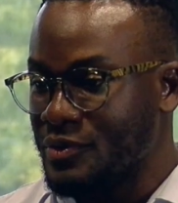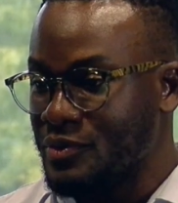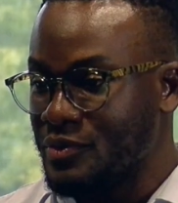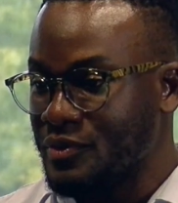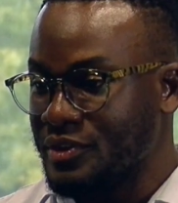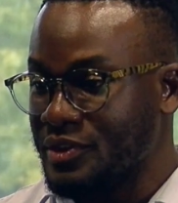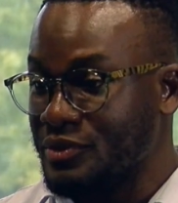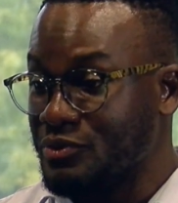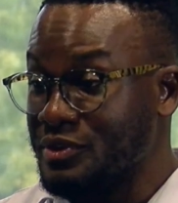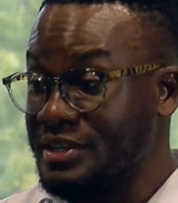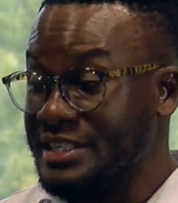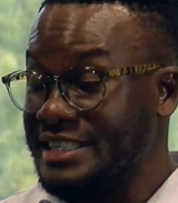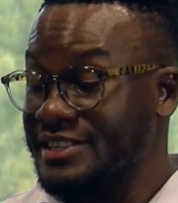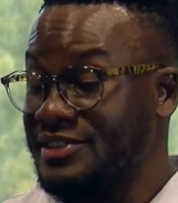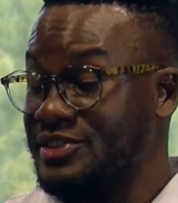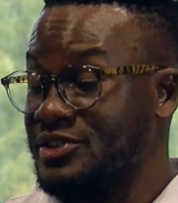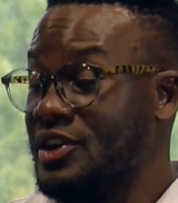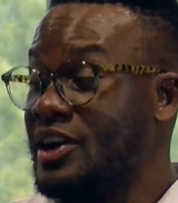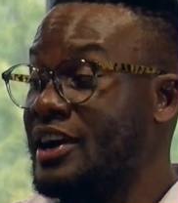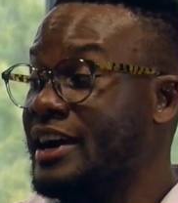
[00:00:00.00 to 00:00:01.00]
the
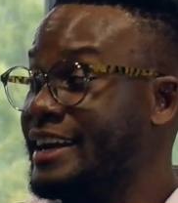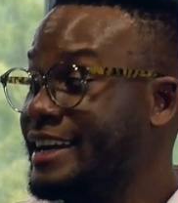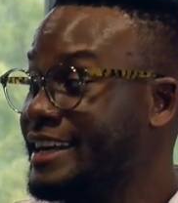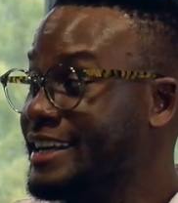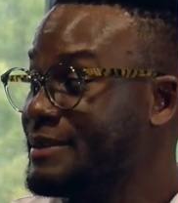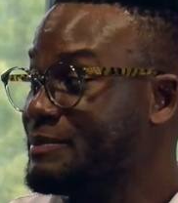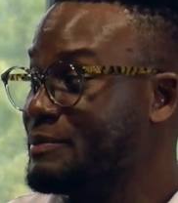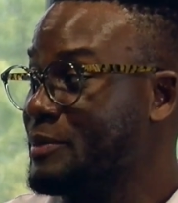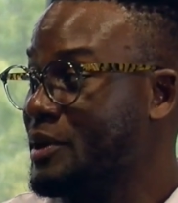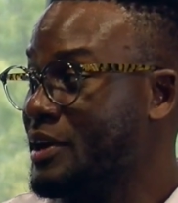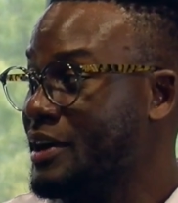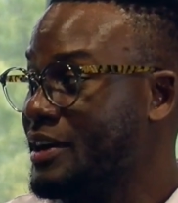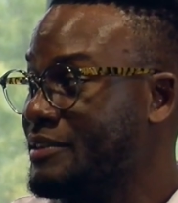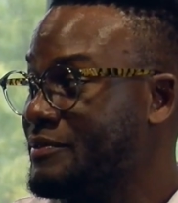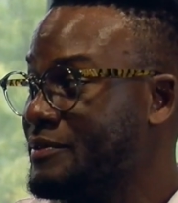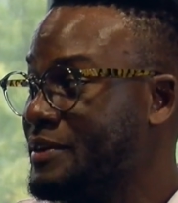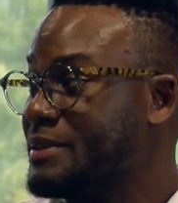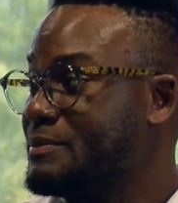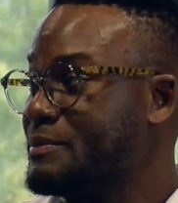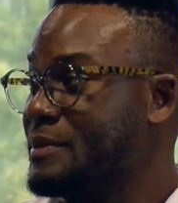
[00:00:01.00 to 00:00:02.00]
redesigning part
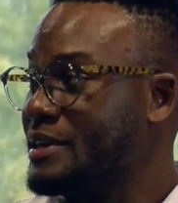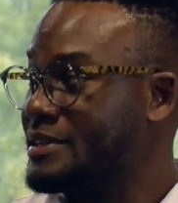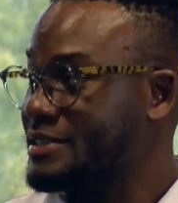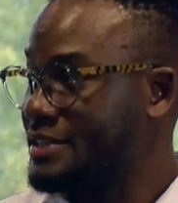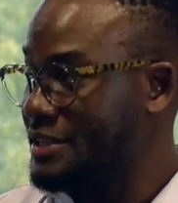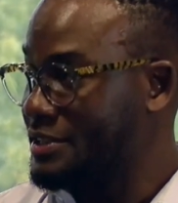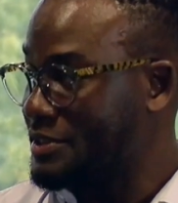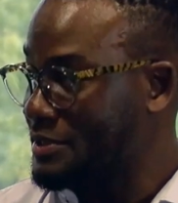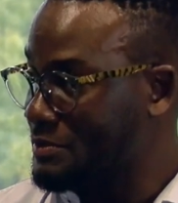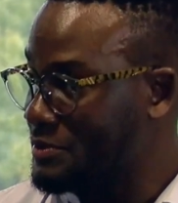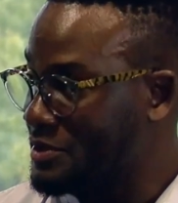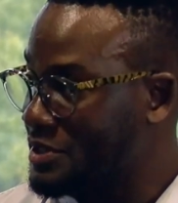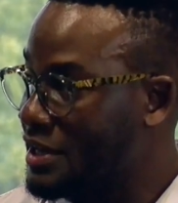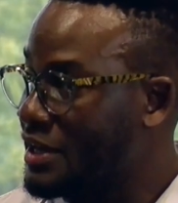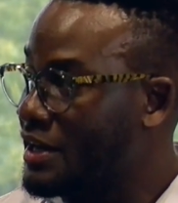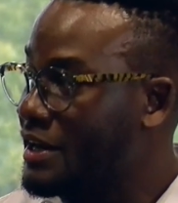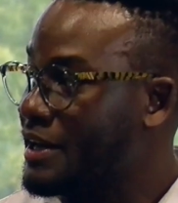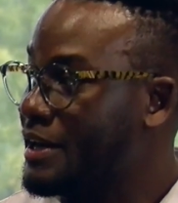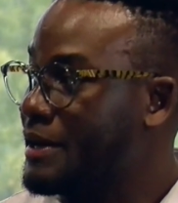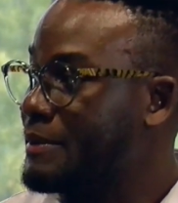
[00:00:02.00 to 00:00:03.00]
of it might take some
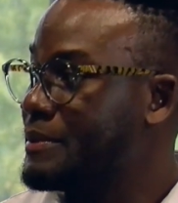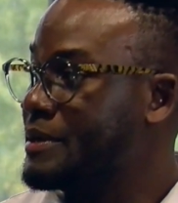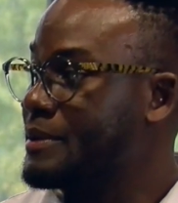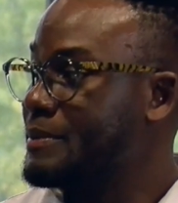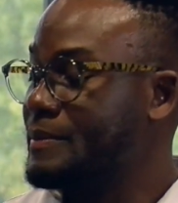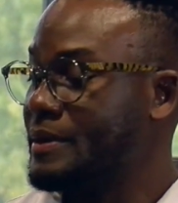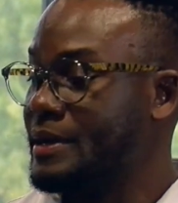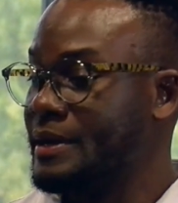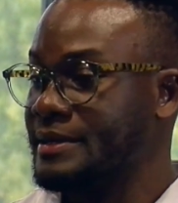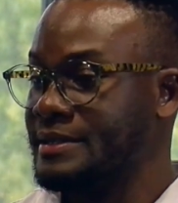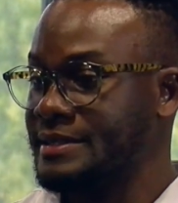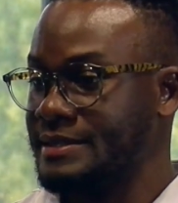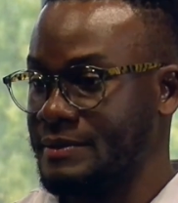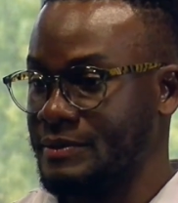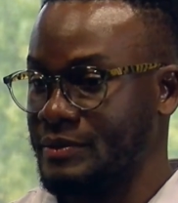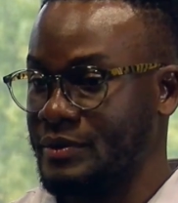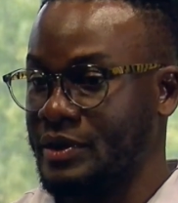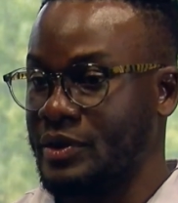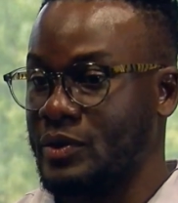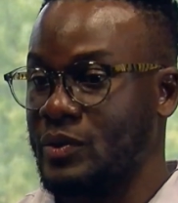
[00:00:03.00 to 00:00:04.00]
time, and it might
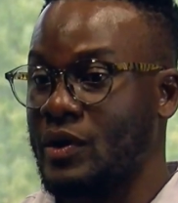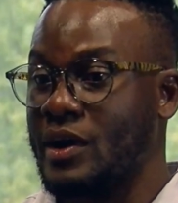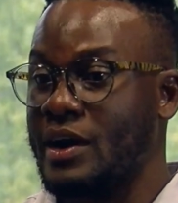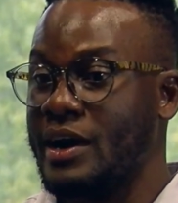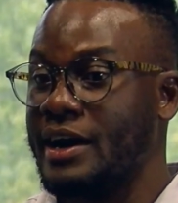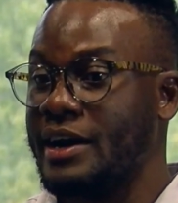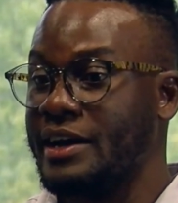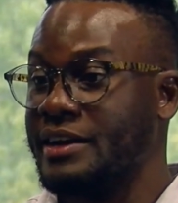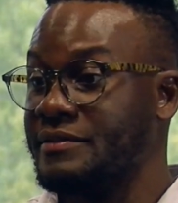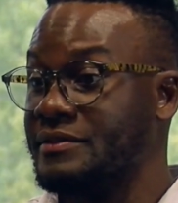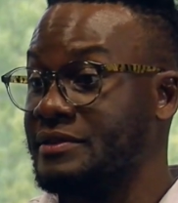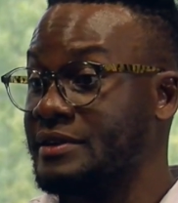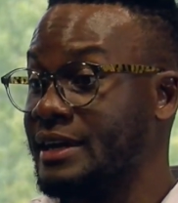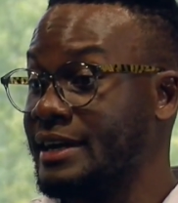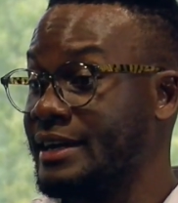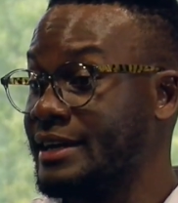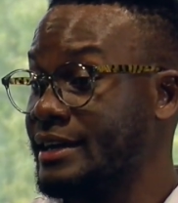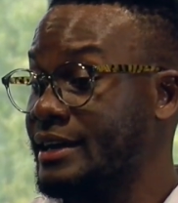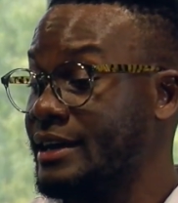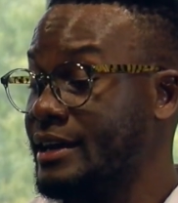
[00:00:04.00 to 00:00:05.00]
require even
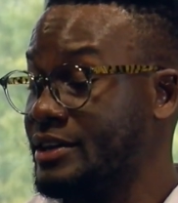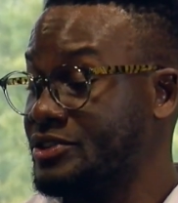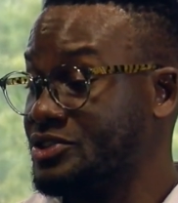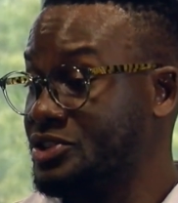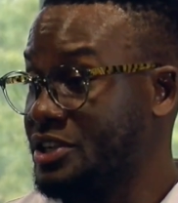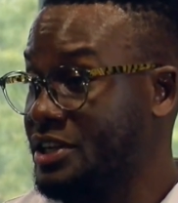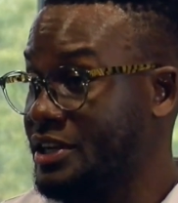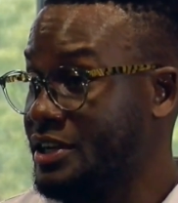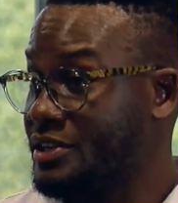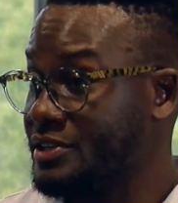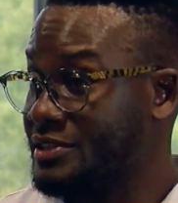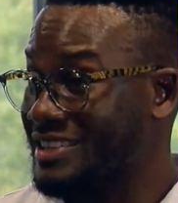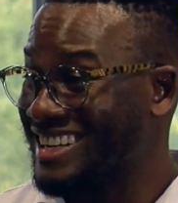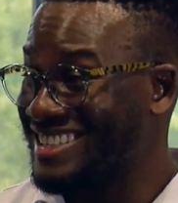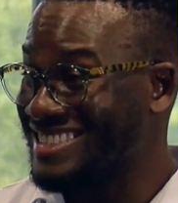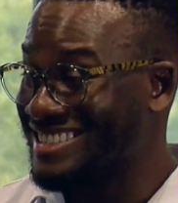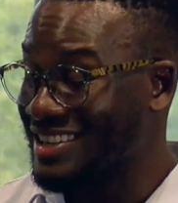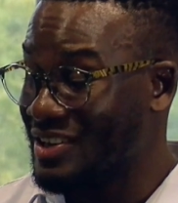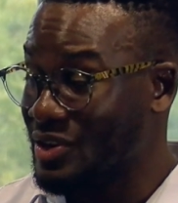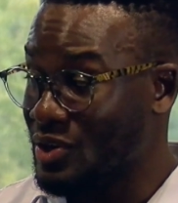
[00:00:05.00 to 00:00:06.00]
educators
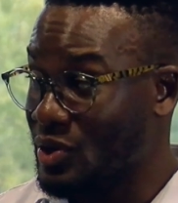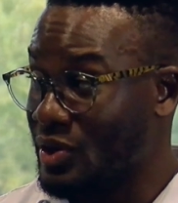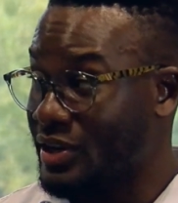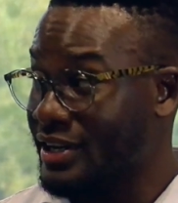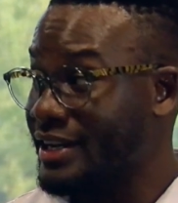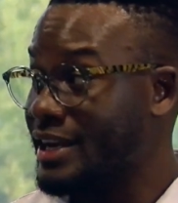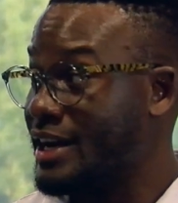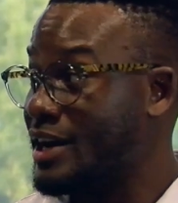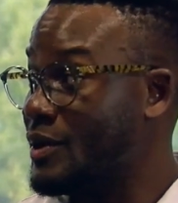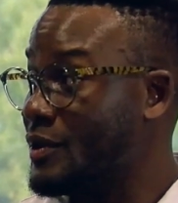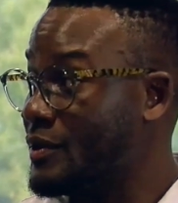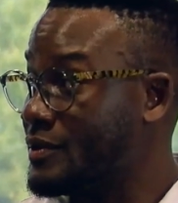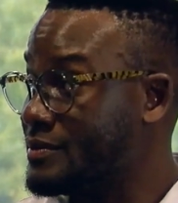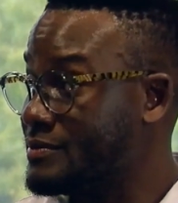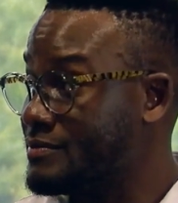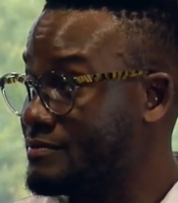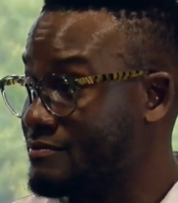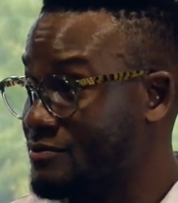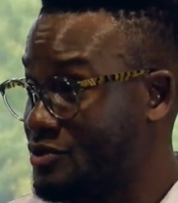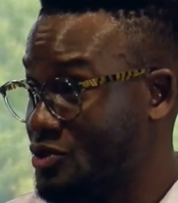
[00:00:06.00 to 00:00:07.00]
actually learning how
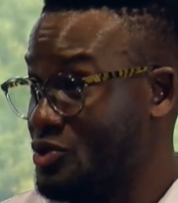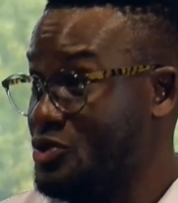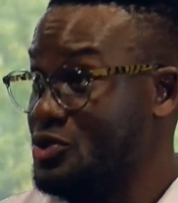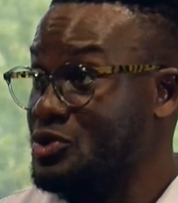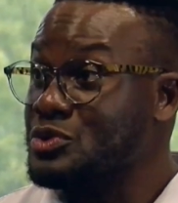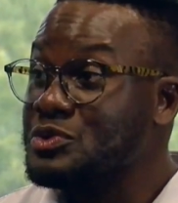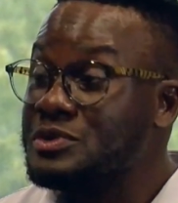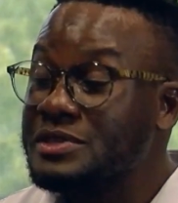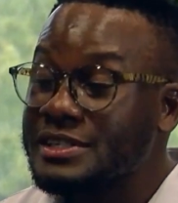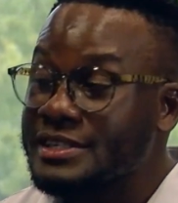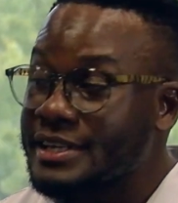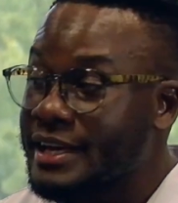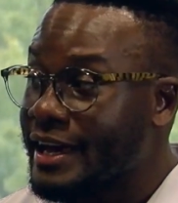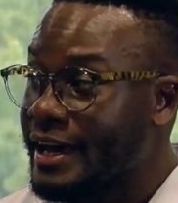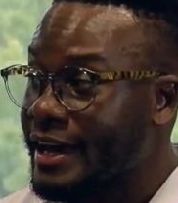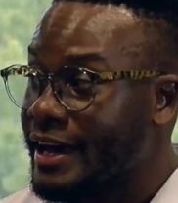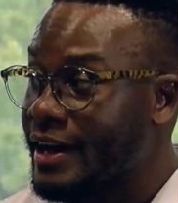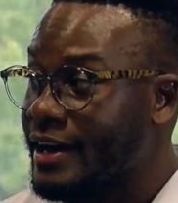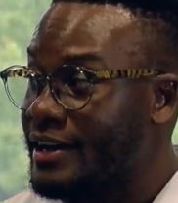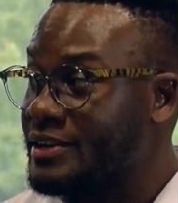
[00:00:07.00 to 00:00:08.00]
to use this
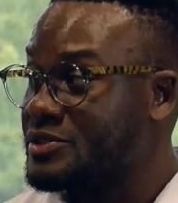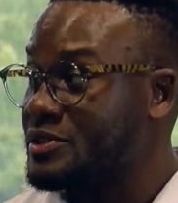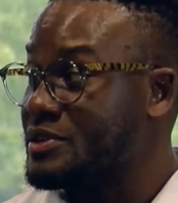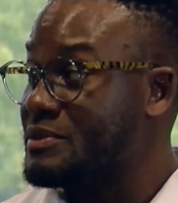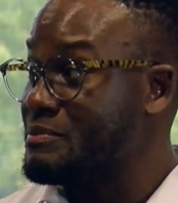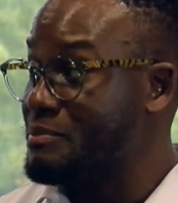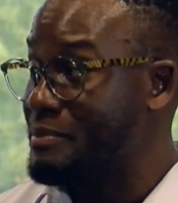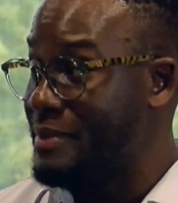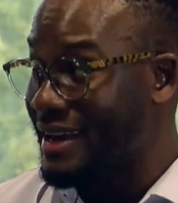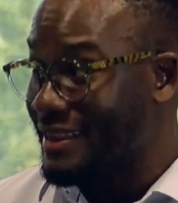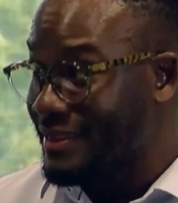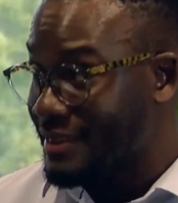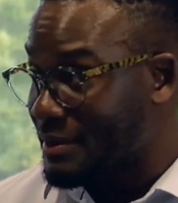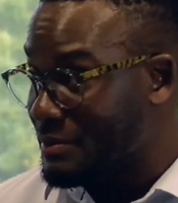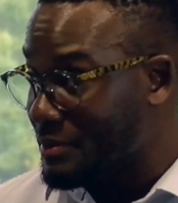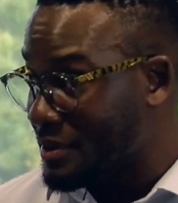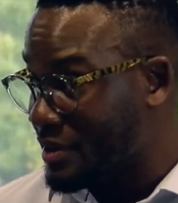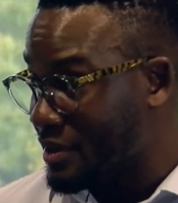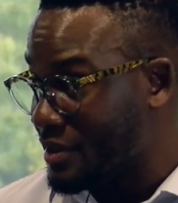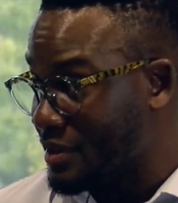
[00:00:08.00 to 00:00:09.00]
AI to embed
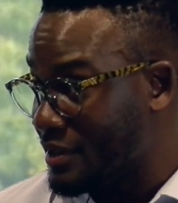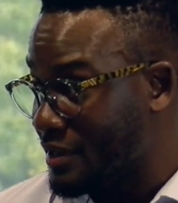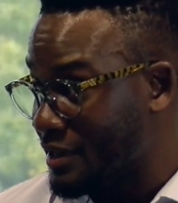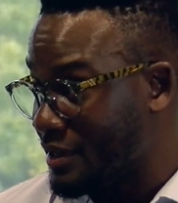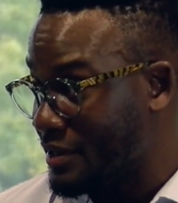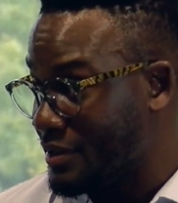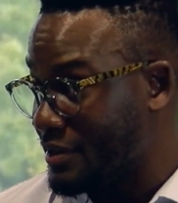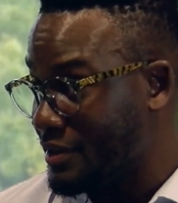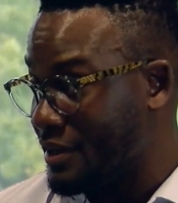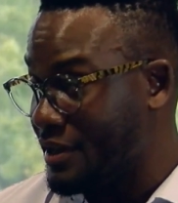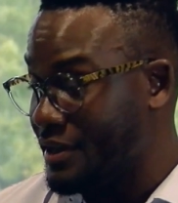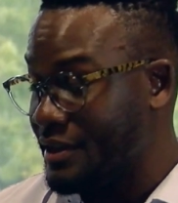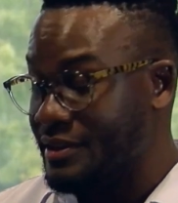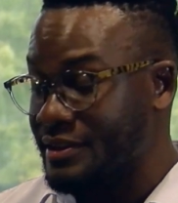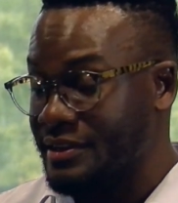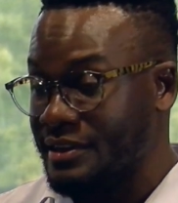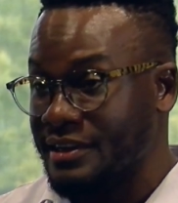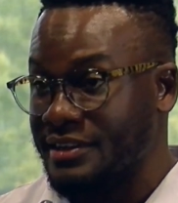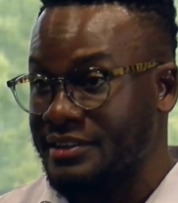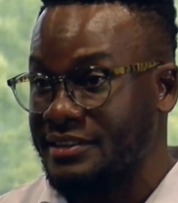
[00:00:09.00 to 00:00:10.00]
them in their
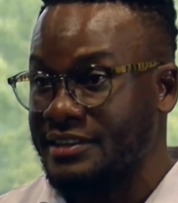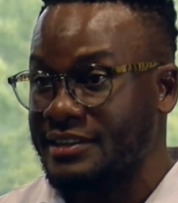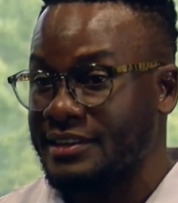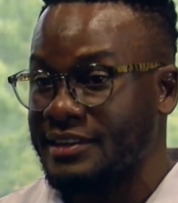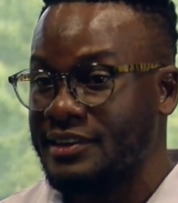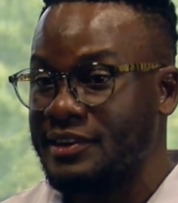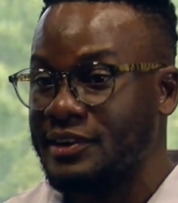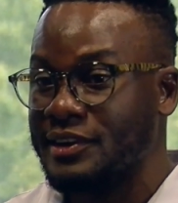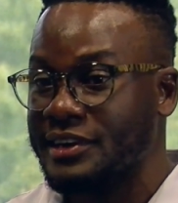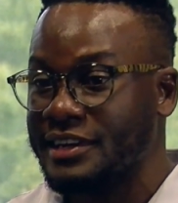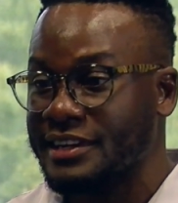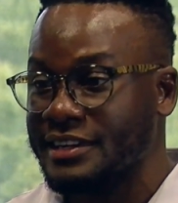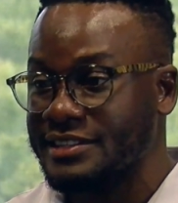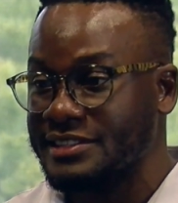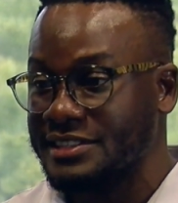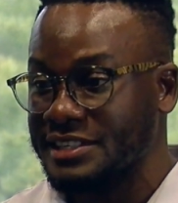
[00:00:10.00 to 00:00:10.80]
learning and